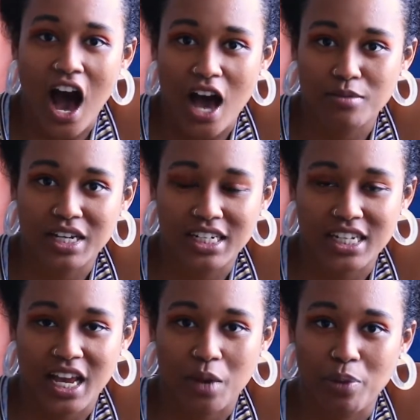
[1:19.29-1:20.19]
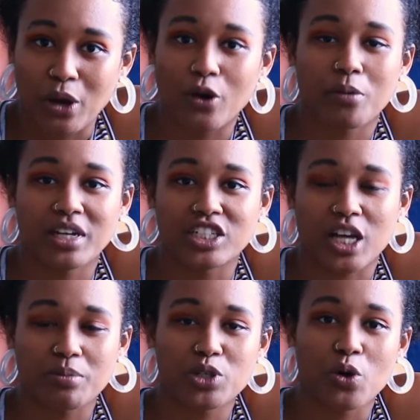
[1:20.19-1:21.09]
I'm gonna take a
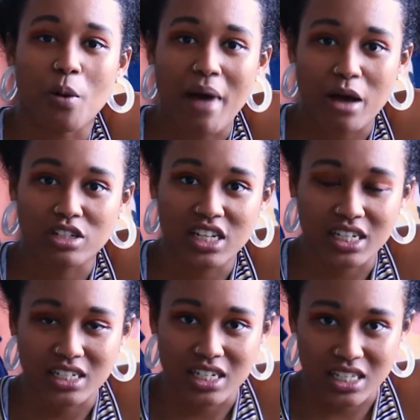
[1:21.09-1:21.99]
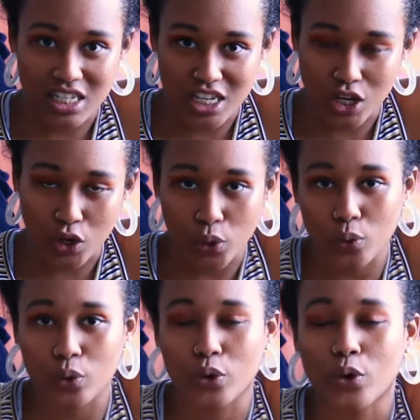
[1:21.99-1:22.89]
pilgrimage up to a mountain to see a
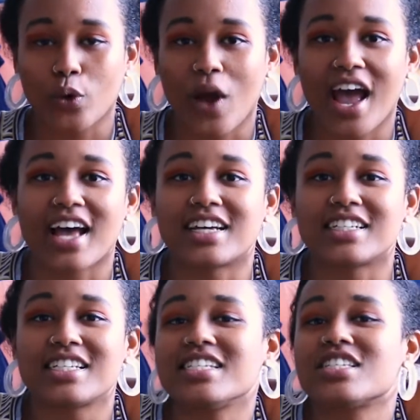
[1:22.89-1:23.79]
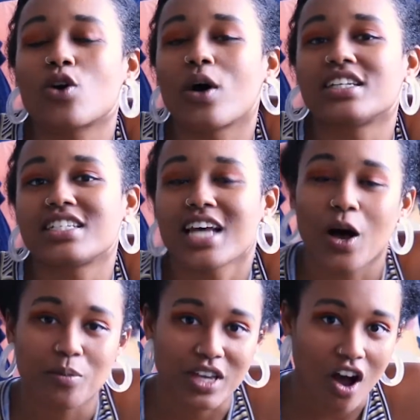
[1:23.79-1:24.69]
guru and he's going to
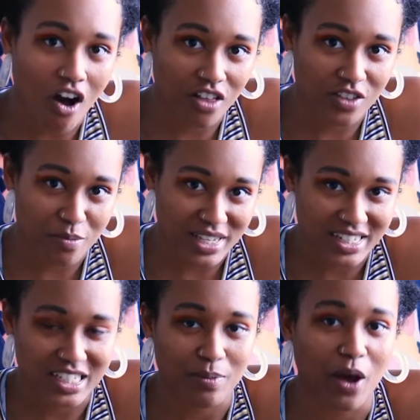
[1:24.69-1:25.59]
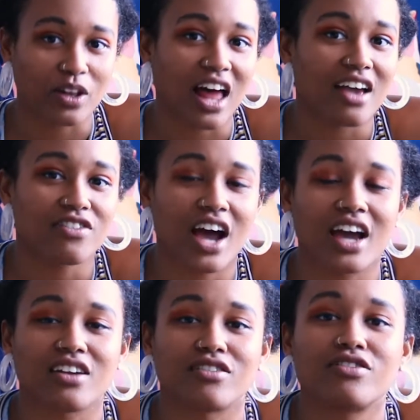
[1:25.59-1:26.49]
tell me all of the mystics about life
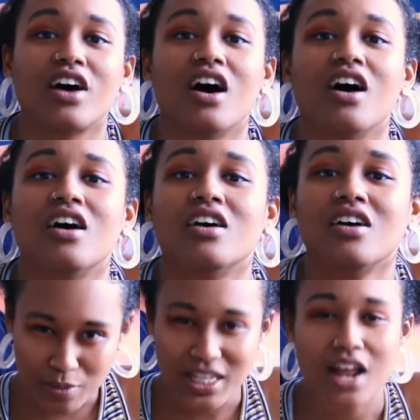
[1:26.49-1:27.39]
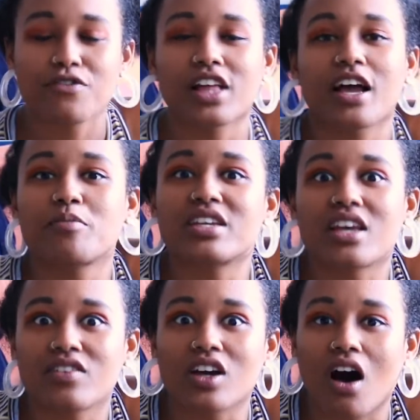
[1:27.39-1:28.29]
kind of vibes that I feel like I've
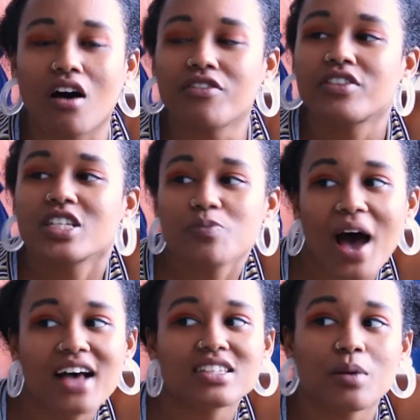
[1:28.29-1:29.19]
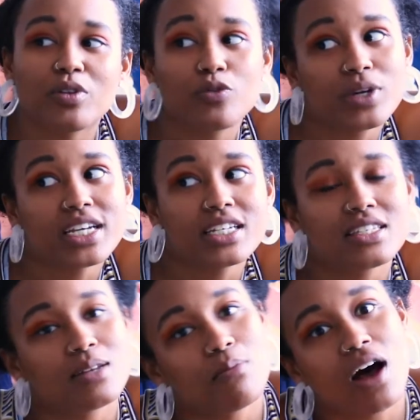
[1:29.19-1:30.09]
been giving off these past couple of
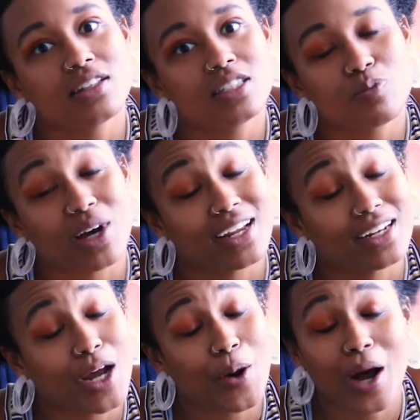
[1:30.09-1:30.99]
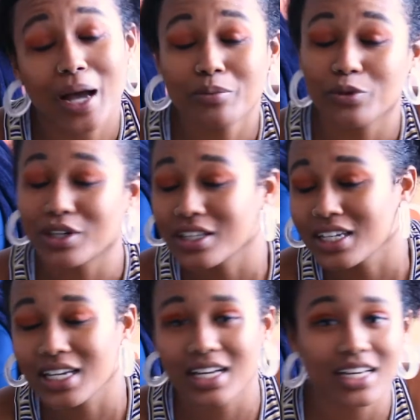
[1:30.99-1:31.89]
weeks and months, but you know, I'm
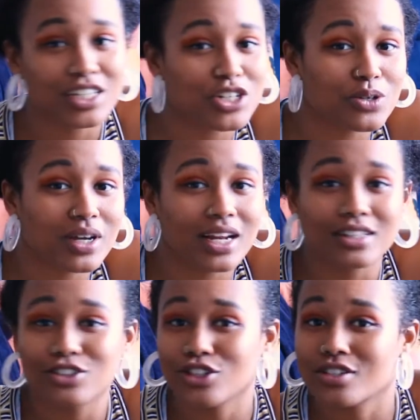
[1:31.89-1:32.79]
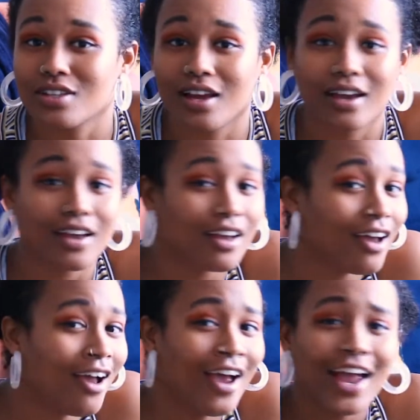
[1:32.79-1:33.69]
really getting into it. It's just like,
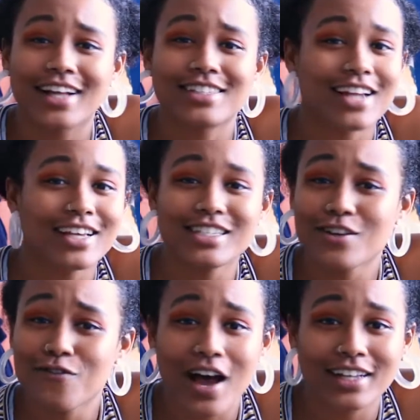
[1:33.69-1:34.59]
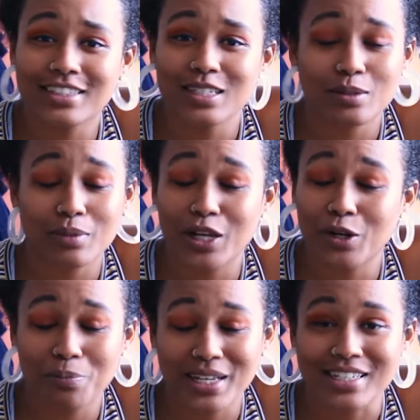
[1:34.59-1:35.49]
it's nice to find some
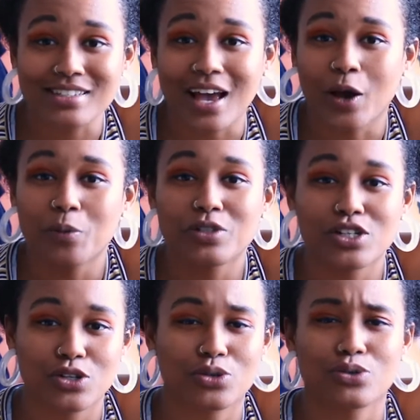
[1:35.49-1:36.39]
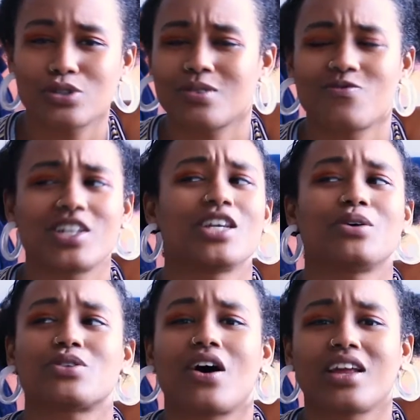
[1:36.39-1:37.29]
inner peace. I hope to do some
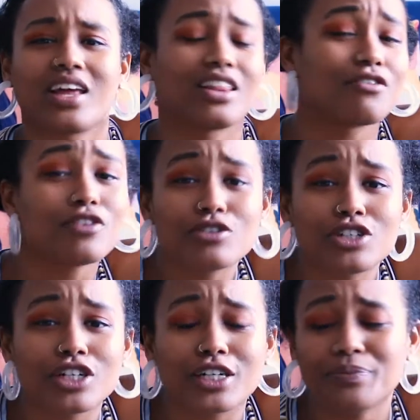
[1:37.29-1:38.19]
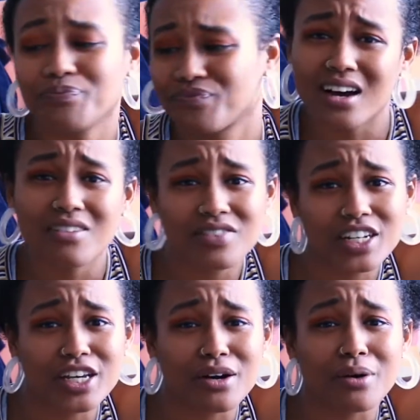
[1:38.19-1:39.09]
videos on it in the future. I did a
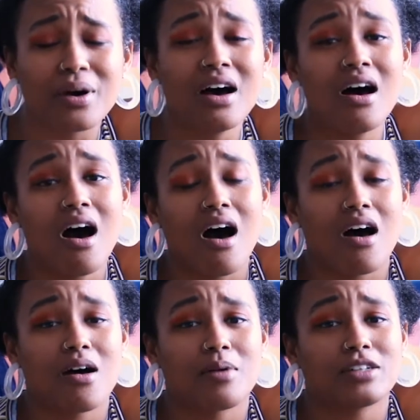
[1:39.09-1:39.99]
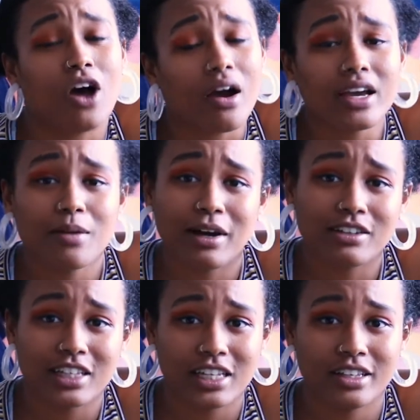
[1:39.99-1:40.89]
video talking
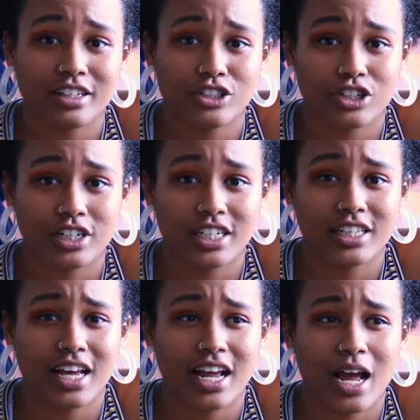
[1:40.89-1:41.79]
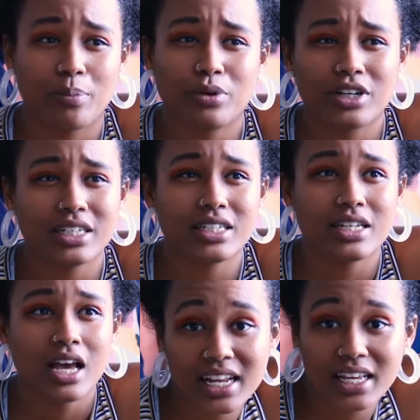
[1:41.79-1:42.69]
about the healing journey that I put.
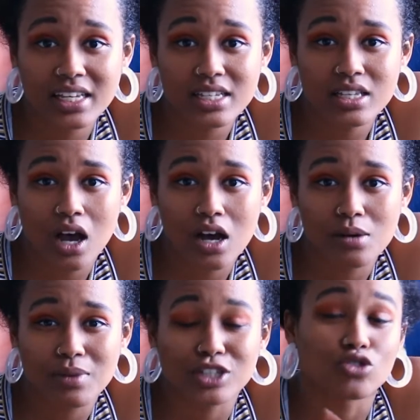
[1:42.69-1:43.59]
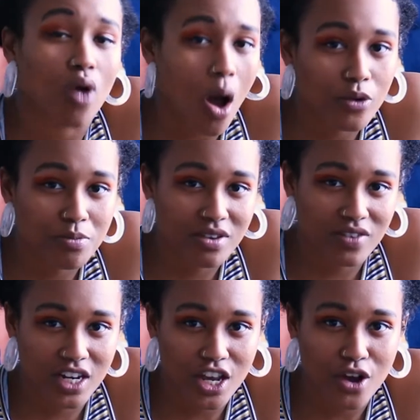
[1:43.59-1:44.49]
That is a draw with me
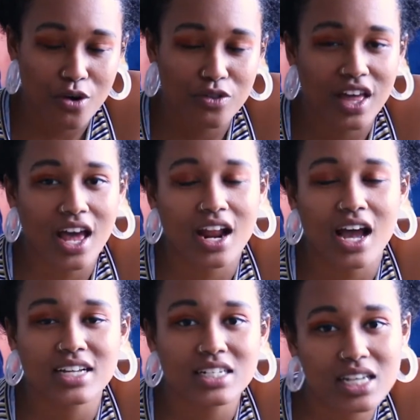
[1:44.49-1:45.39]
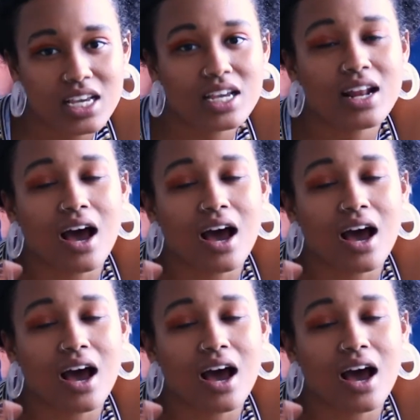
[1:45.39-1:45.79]
video that I did.